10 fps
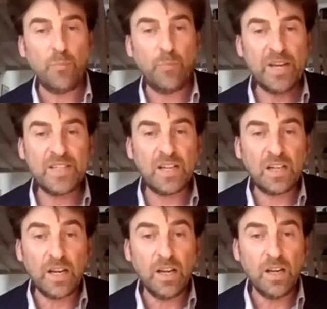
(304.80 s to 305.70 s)

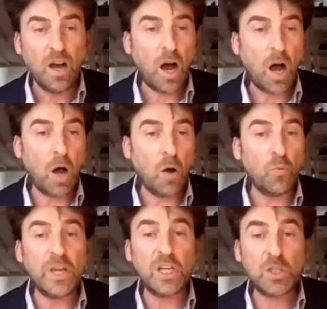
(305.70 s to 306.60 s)
Basically,
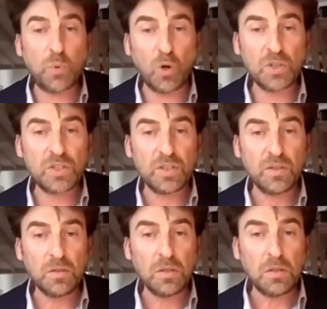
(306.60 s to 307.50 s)
we export,
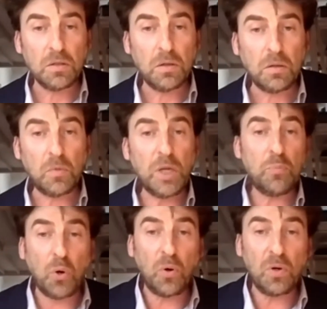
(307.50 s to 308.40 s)
we
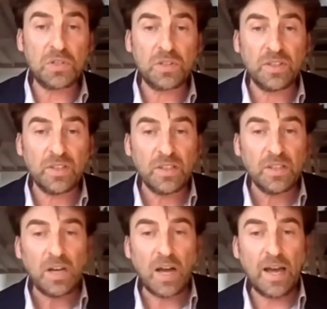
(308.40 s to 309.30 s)
import,
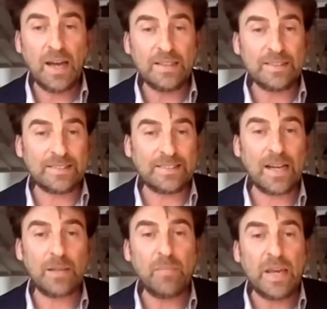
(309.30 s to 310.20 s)
And
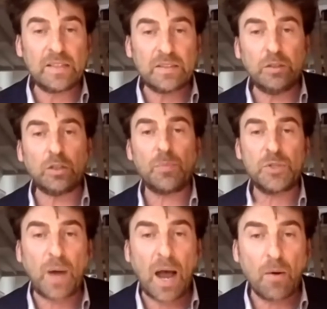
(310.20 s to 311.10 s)
that makes
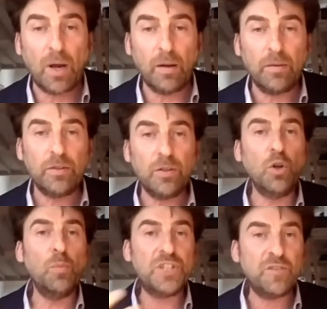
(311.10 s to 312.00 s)
Europe's power. The
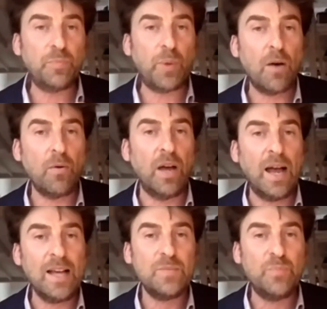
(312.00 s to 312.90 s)
normative power
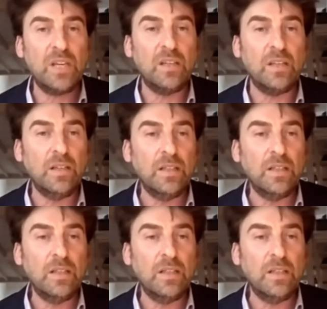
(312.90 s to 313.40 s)
has been